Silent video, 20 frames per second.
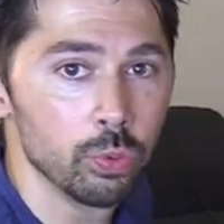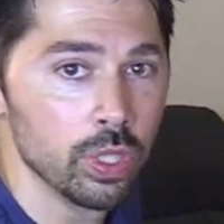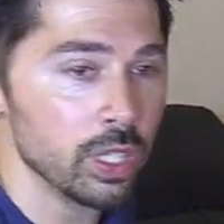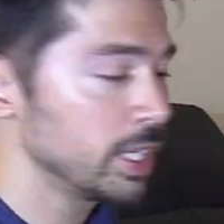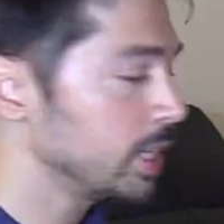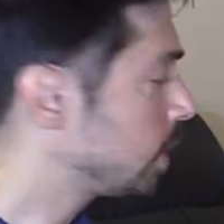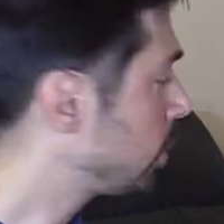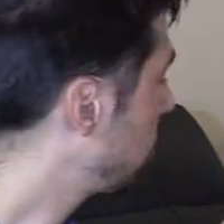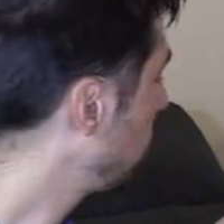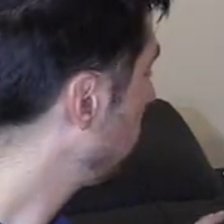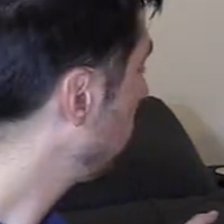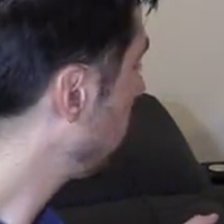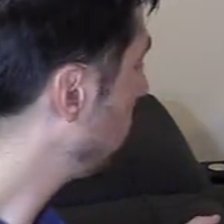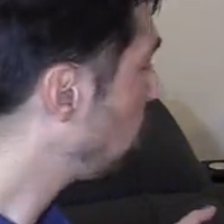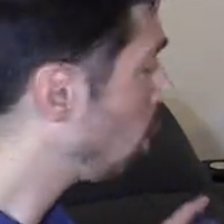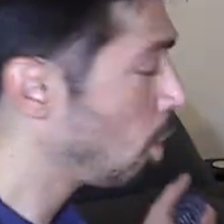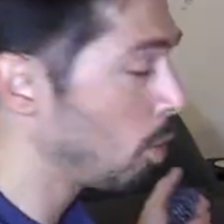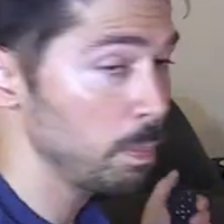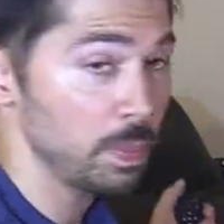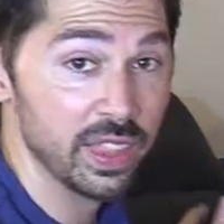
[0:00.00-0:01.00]
really
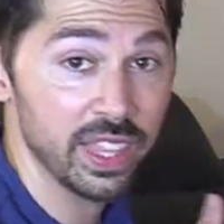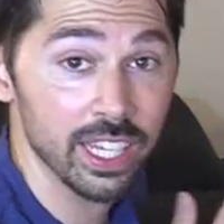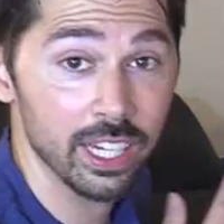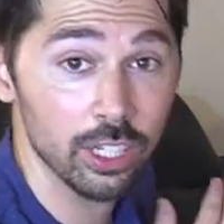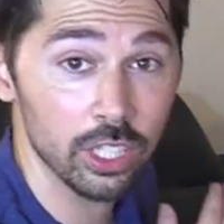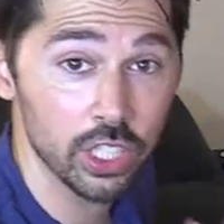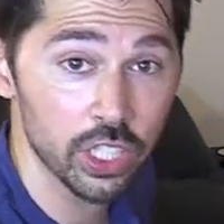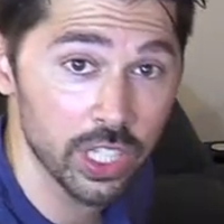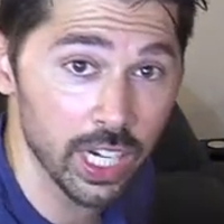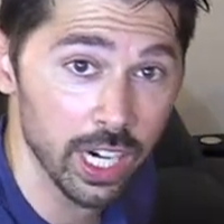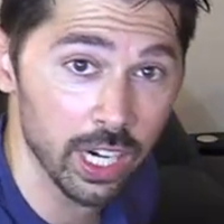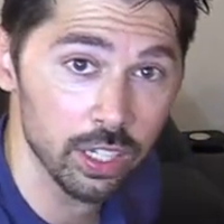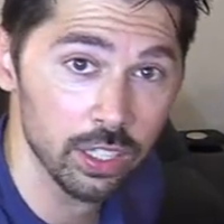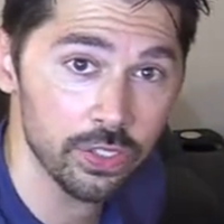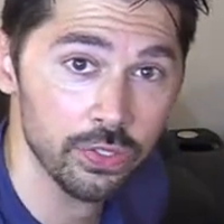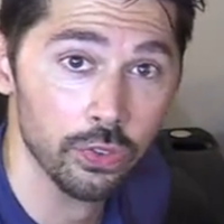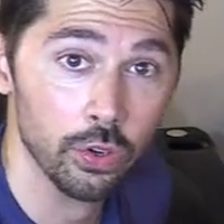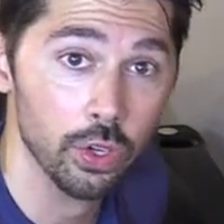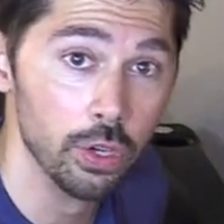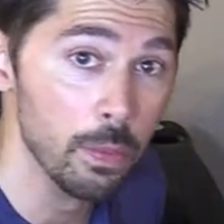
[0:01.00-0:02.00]
cool home theater
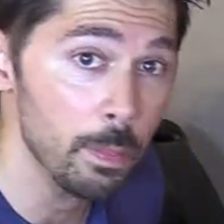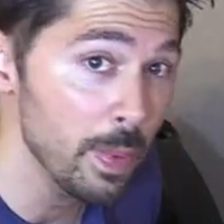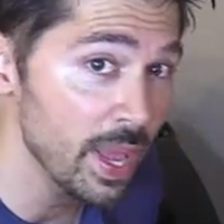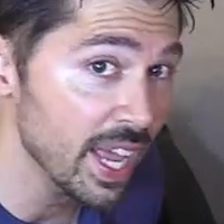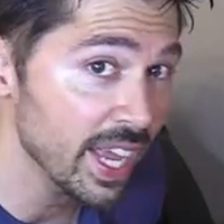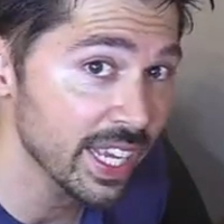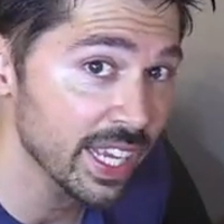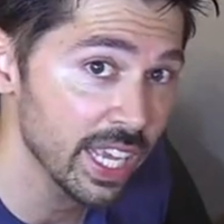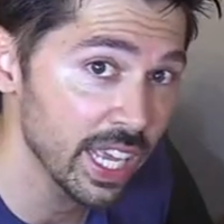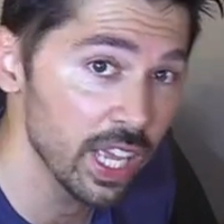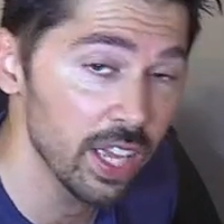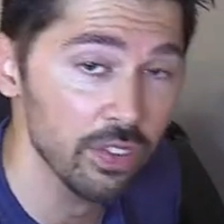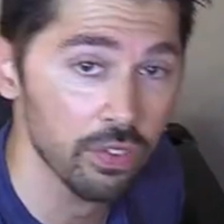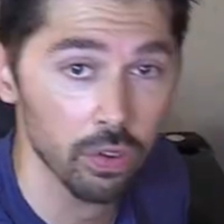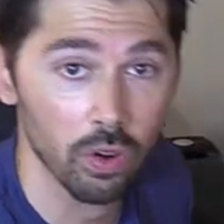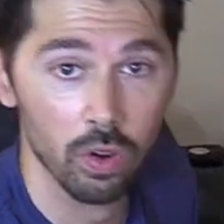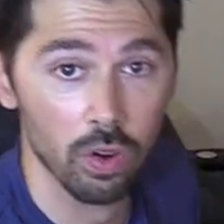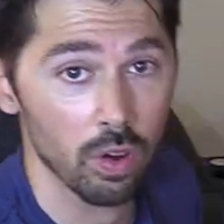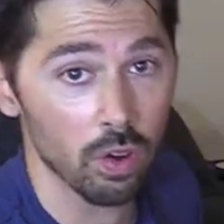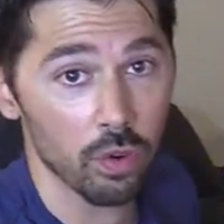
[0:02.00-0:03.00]
chairs for your man
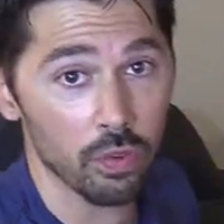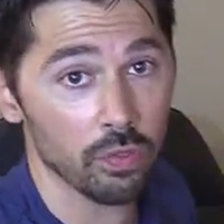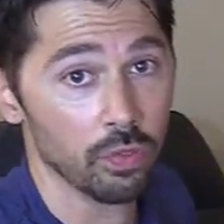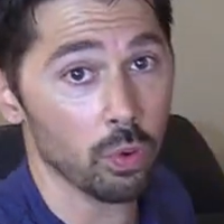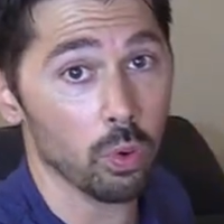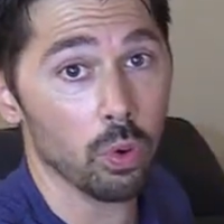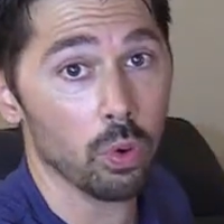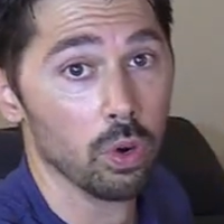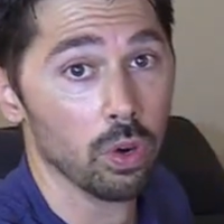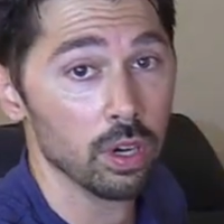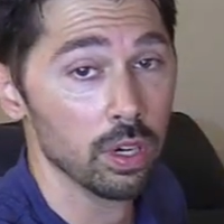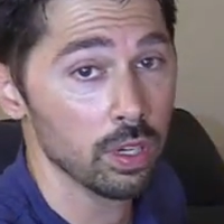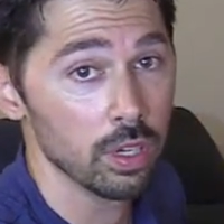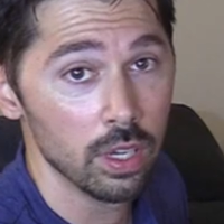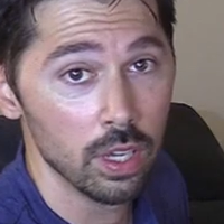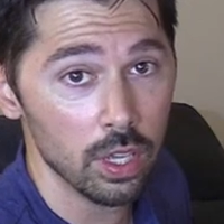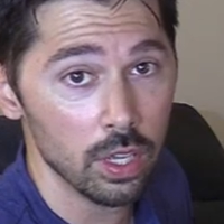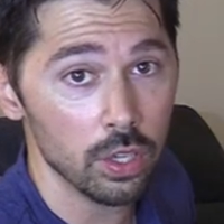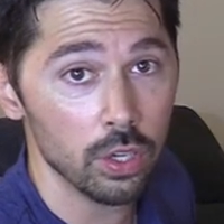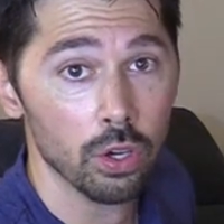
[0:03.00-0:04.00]
cave or
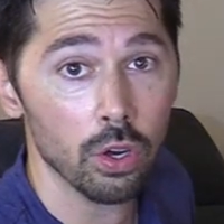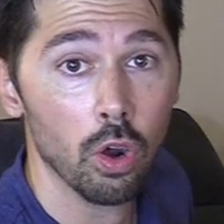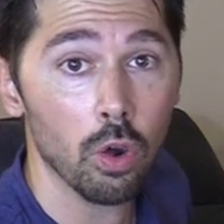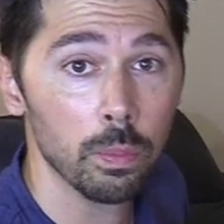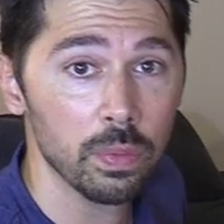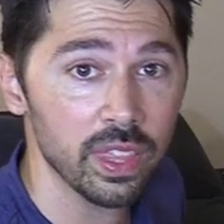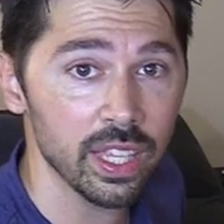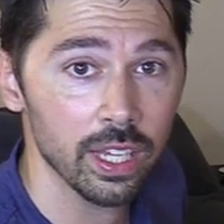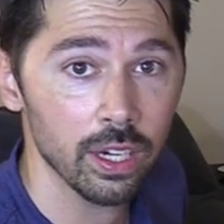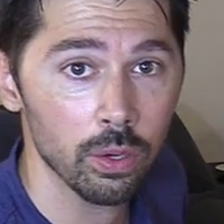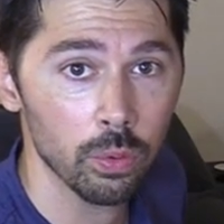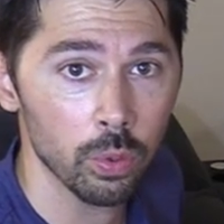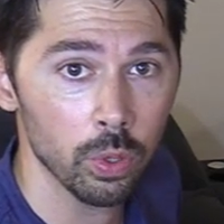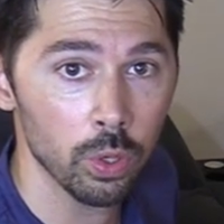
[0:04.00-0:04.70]
for your home theater